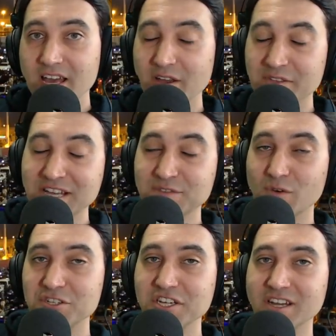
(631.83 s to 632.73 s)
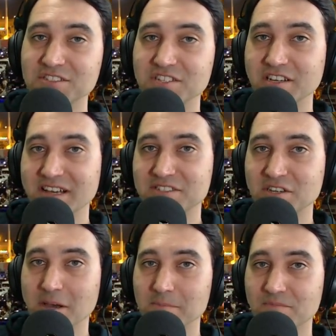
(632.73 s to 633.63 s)
Anyway, thanks for watching. I'll see you next
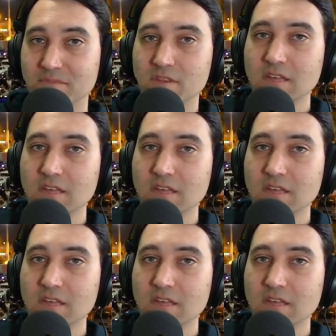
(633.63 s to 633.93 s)
time.